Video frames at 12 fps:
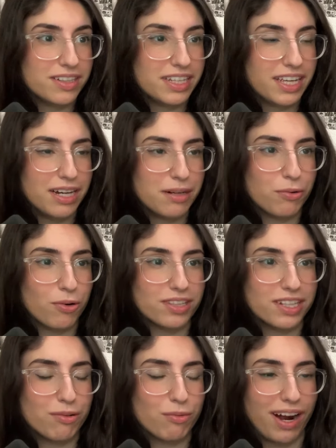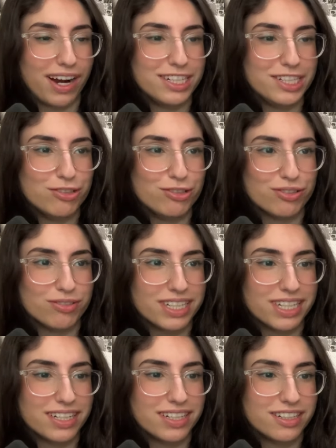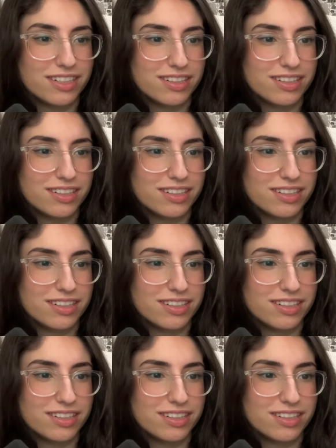Yeah, Bolin, why are you doing it?